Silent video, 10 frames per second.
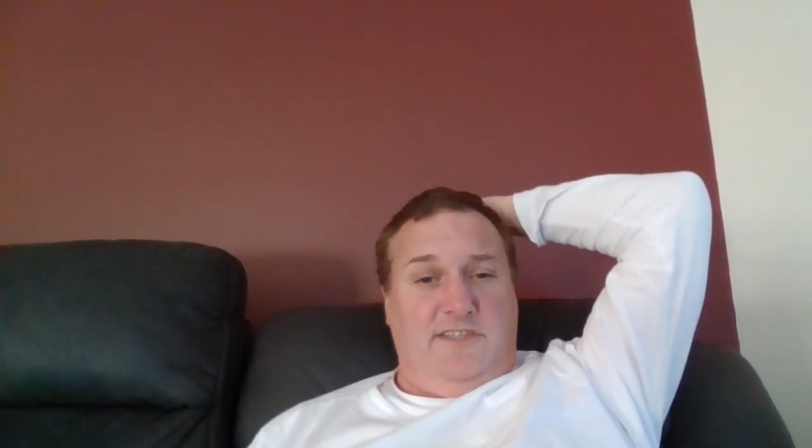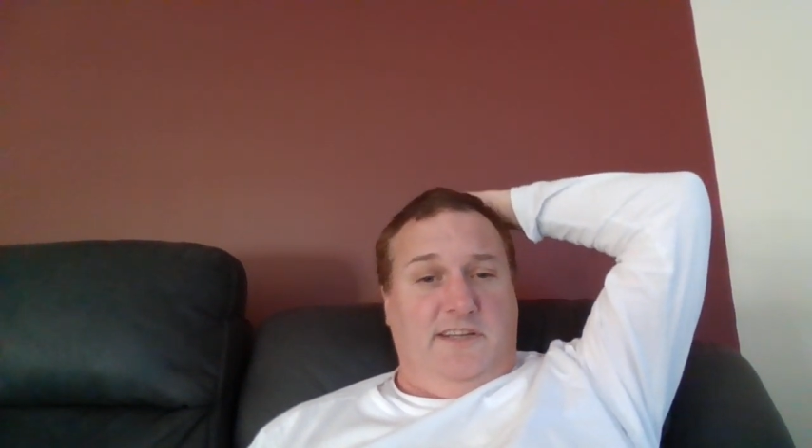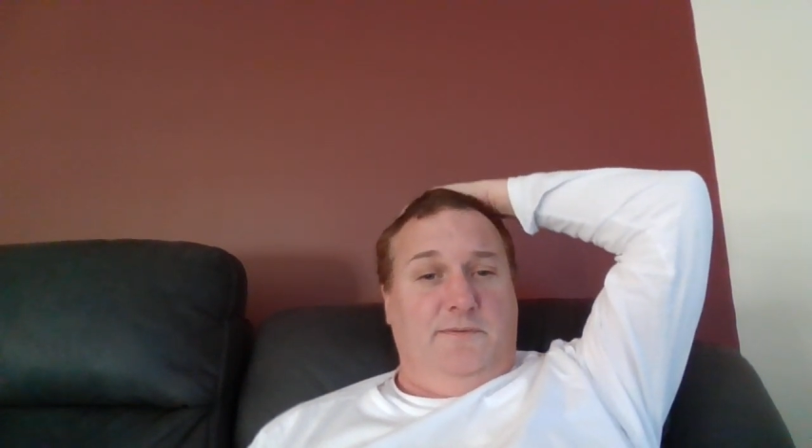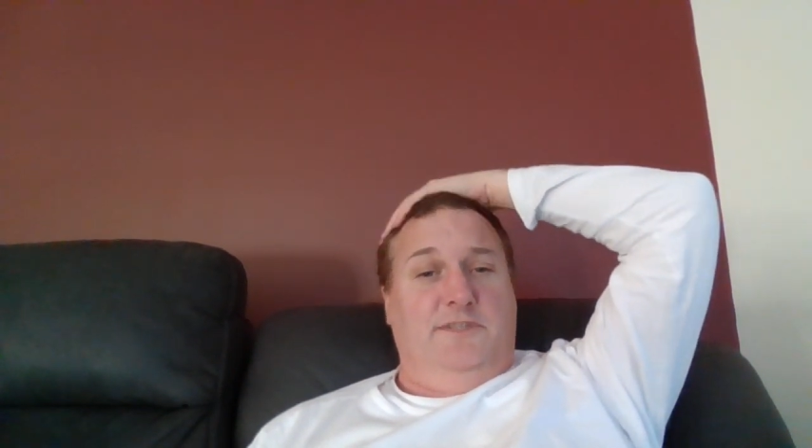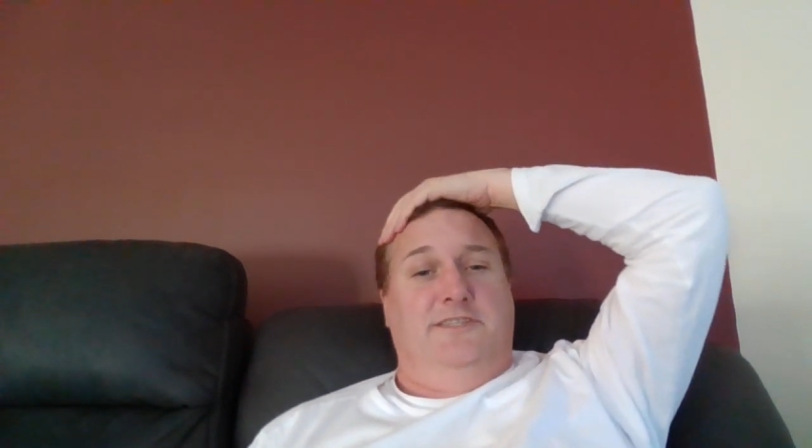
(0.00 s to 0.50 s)

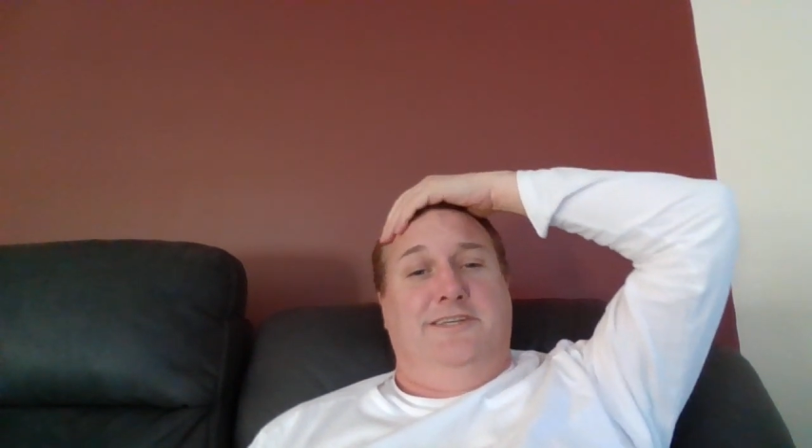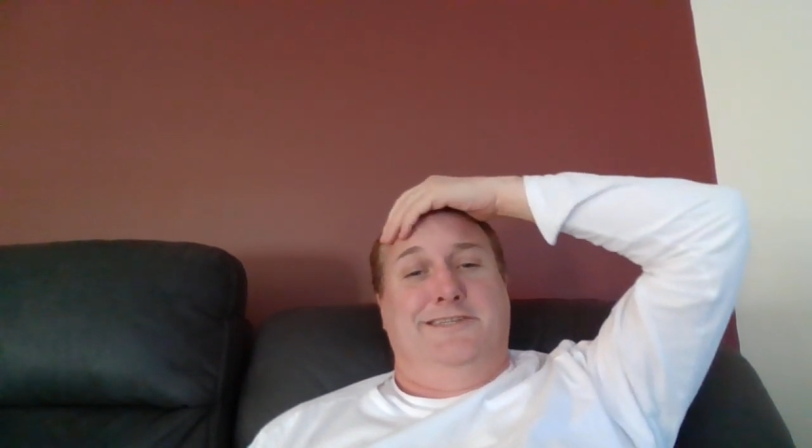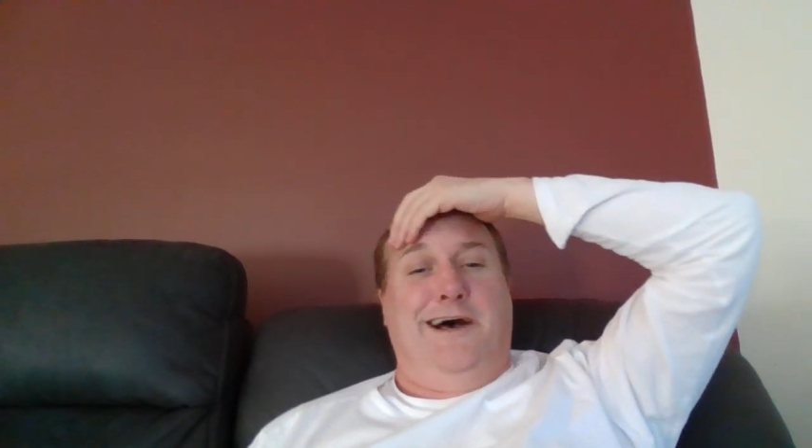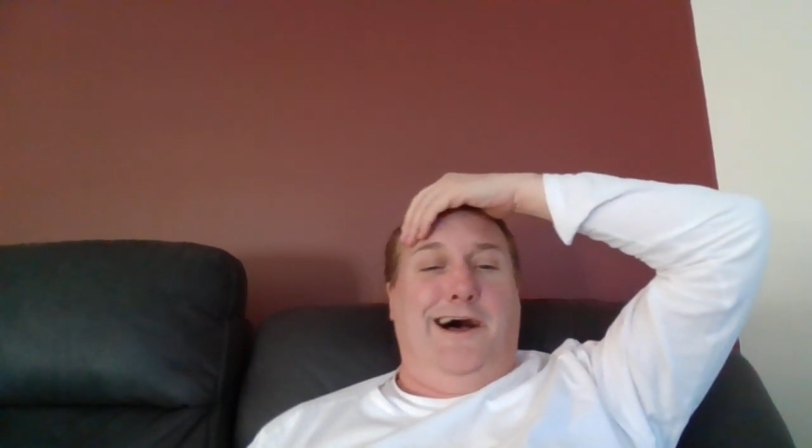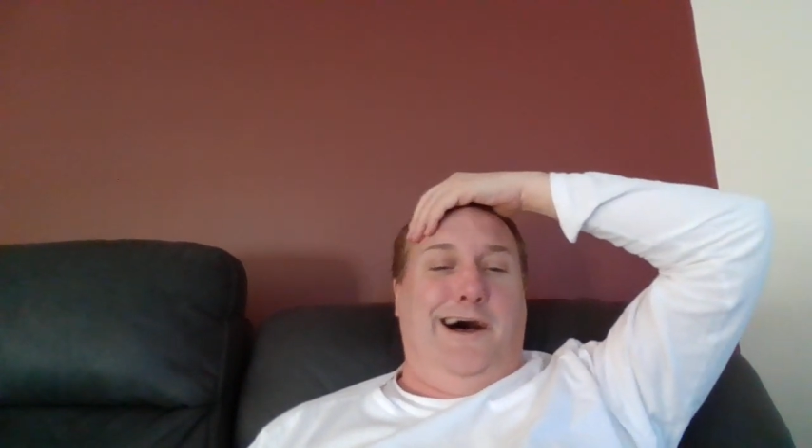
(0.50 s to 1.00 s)
She was
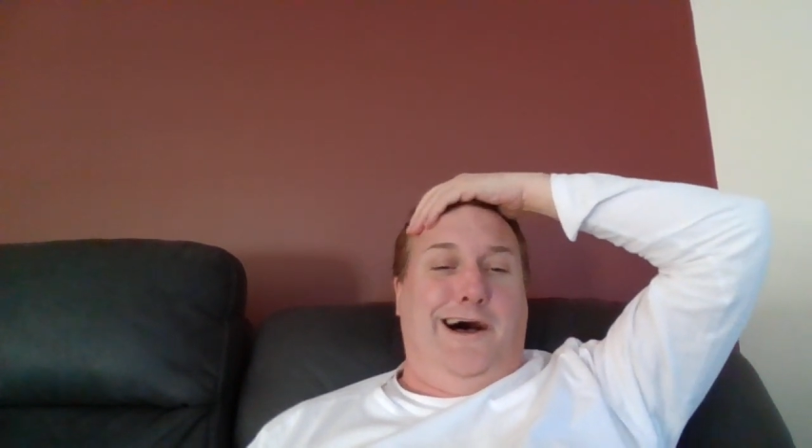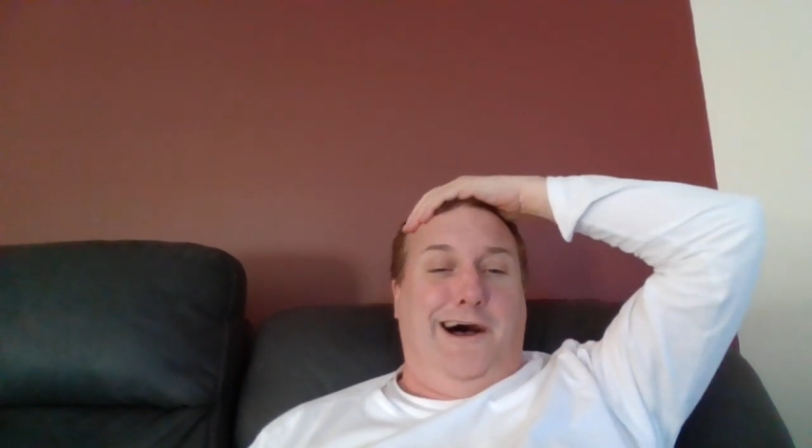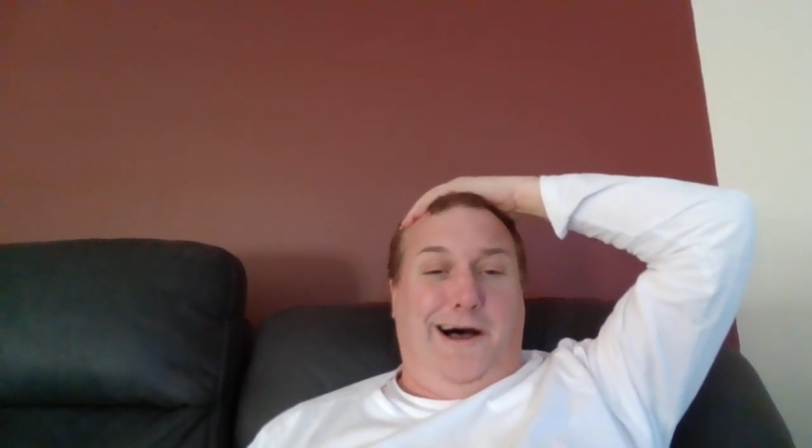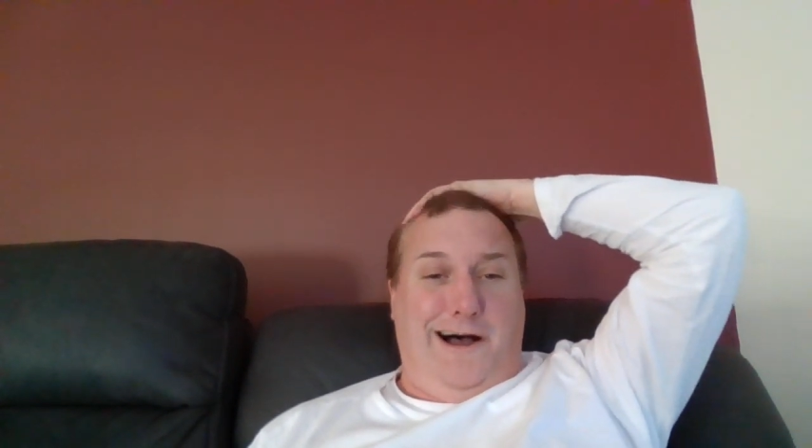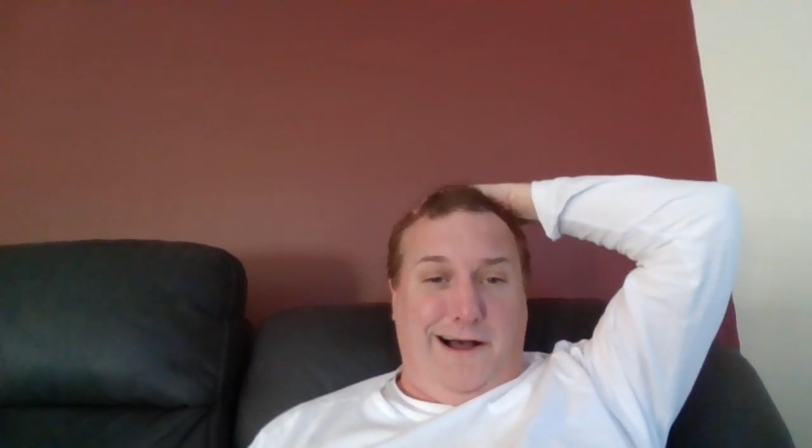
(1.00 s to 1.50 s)
just,"
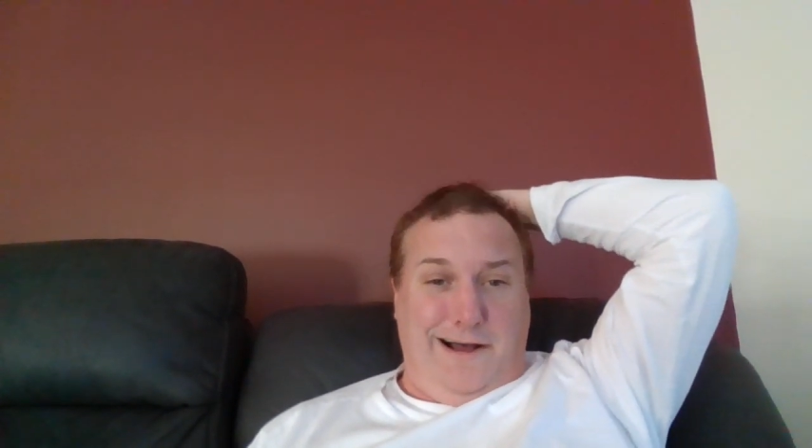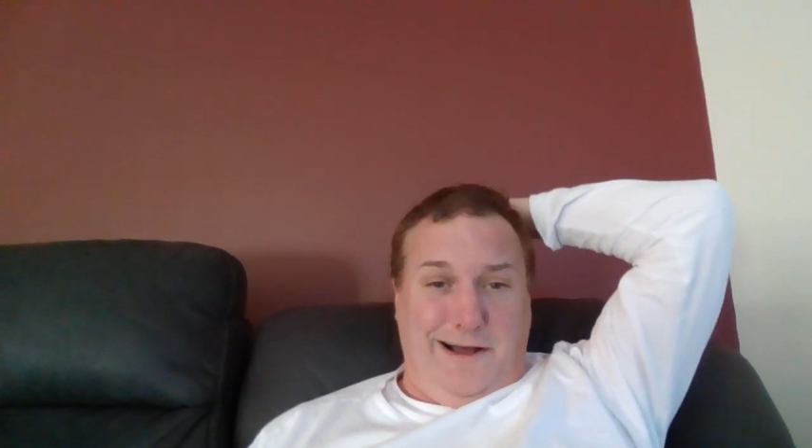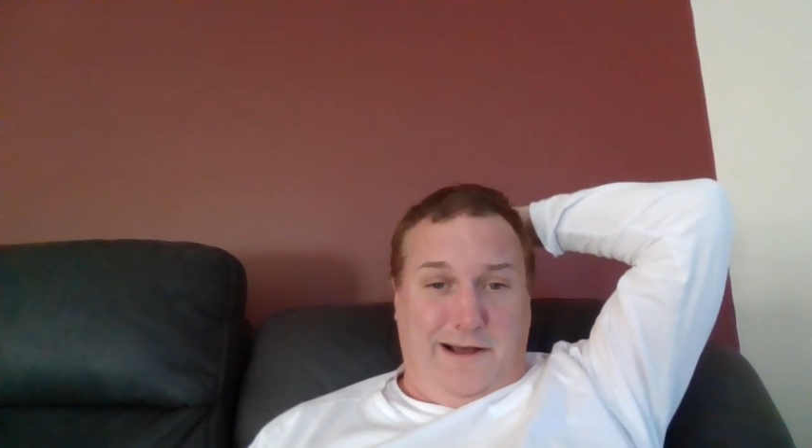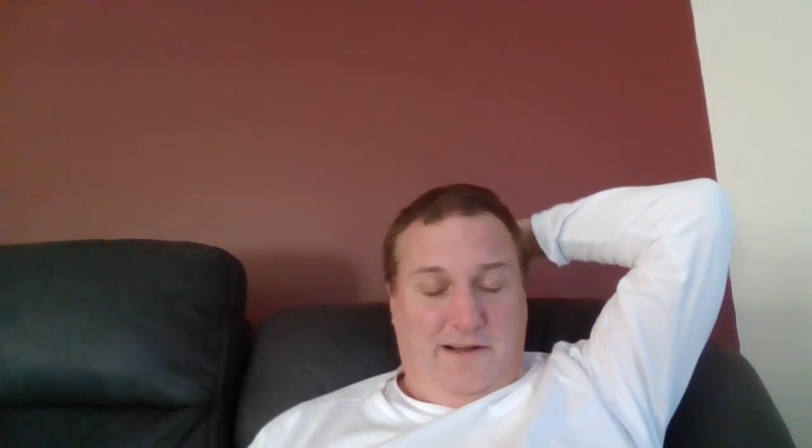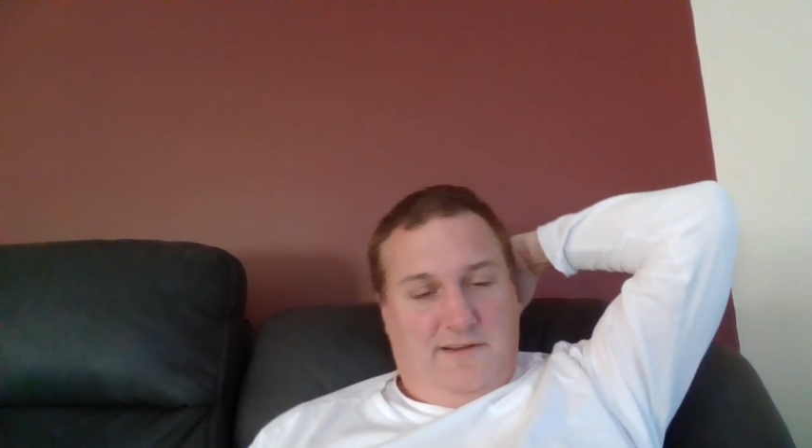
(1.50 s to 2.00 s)

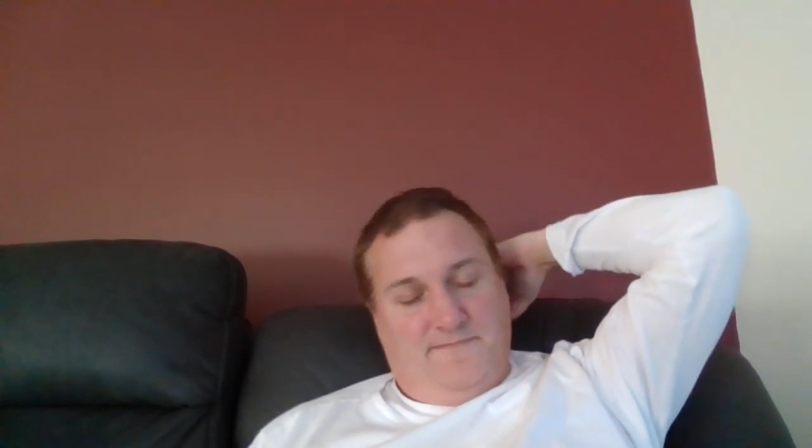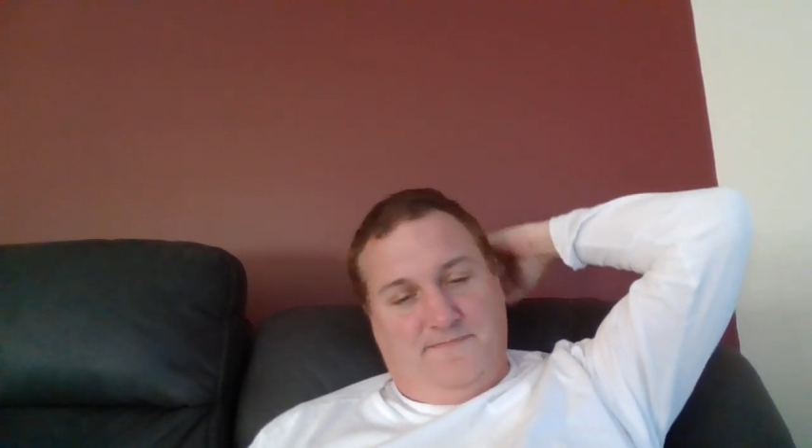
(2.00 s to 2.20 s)
you